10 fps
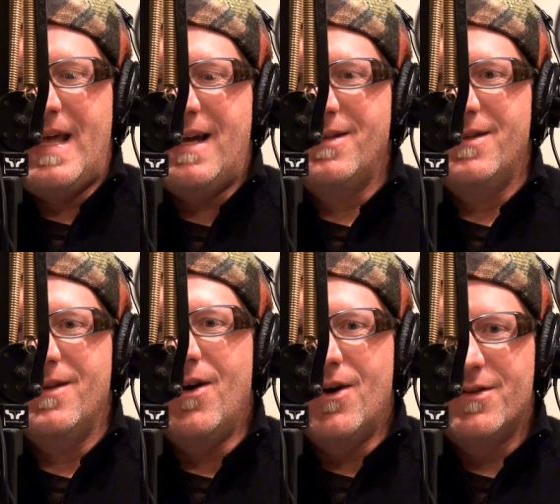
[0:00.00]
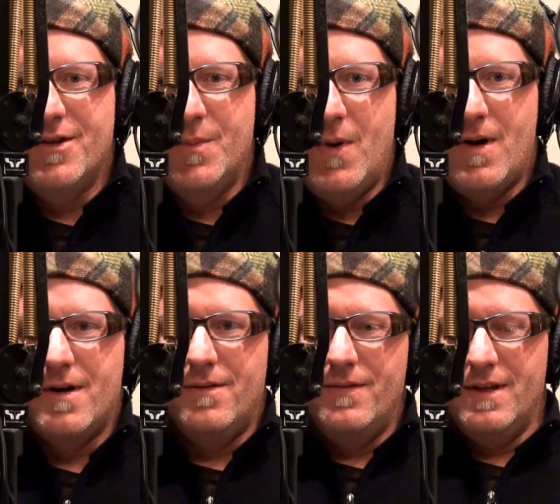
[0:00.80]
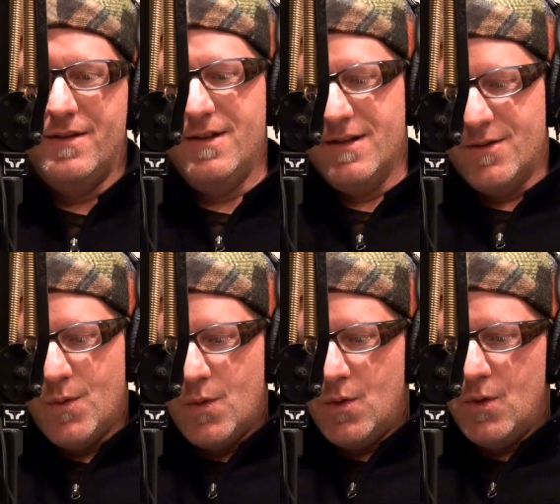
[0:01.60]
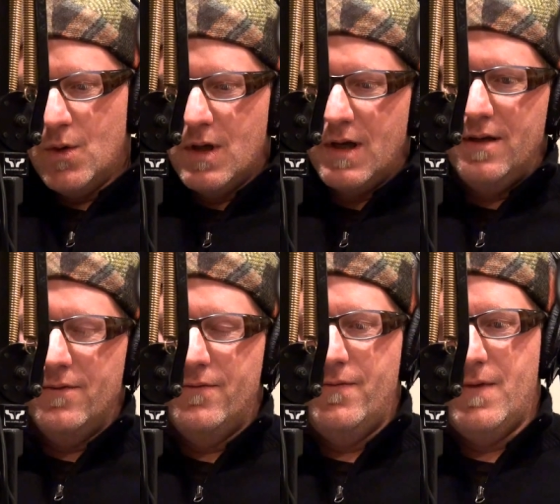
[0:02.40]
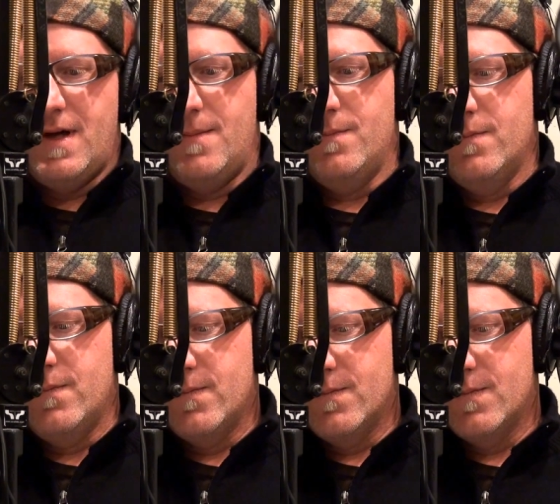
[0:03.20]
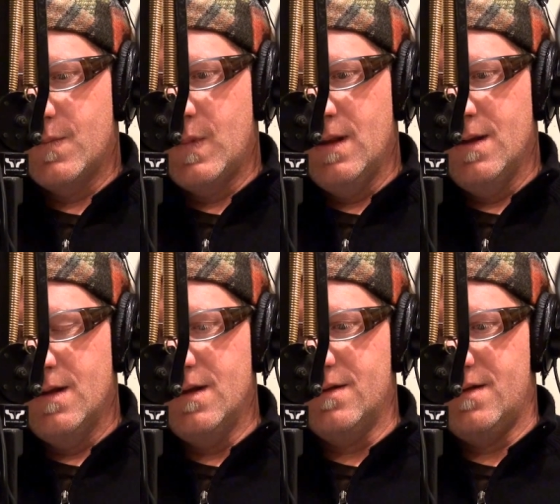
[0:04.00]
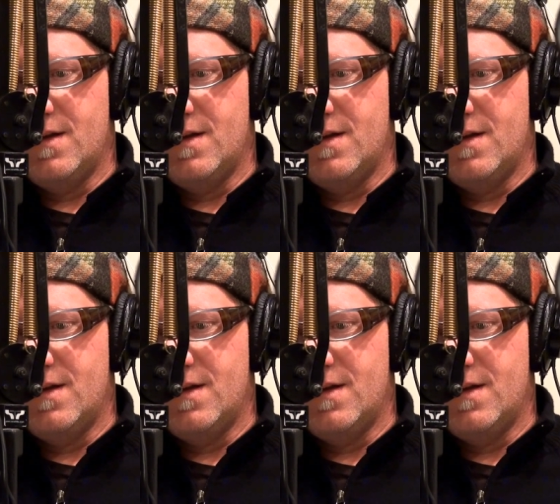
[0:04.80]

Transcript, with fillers: that's also part of this this whole kind of um, this